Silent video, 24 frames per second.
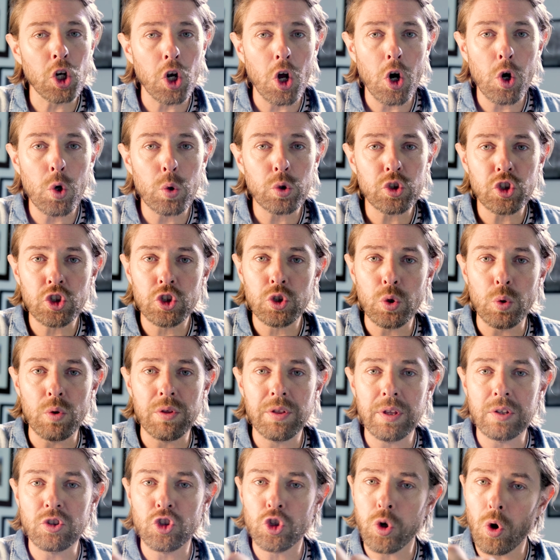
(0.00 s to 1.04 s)
close to
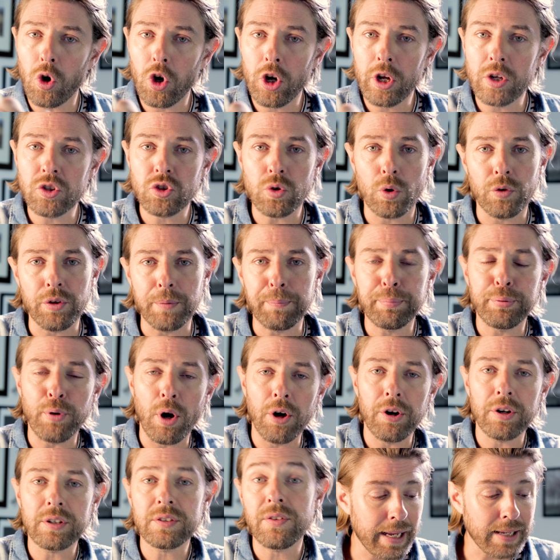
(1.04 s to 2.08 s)
the toys or the
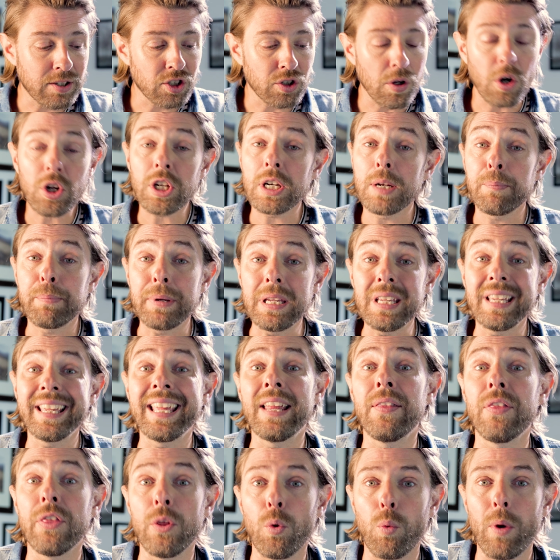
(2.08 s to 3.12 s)
product. It's not going to be
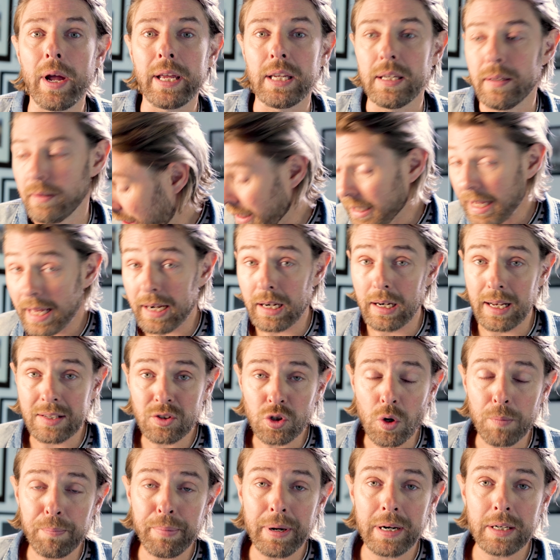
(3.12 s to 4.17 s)
in the way. Again, let's
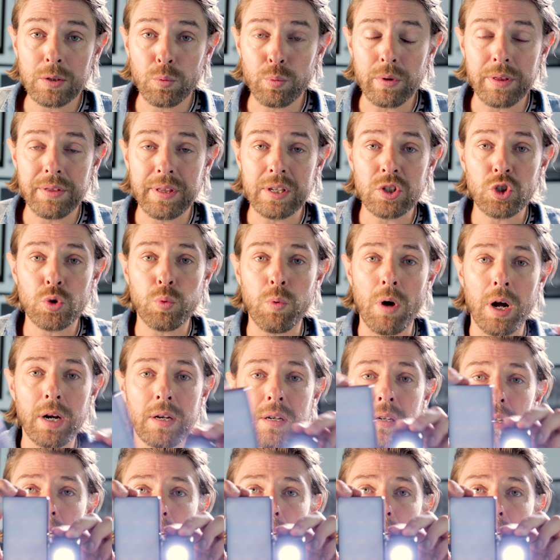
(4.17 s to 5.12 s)
compare it with this one.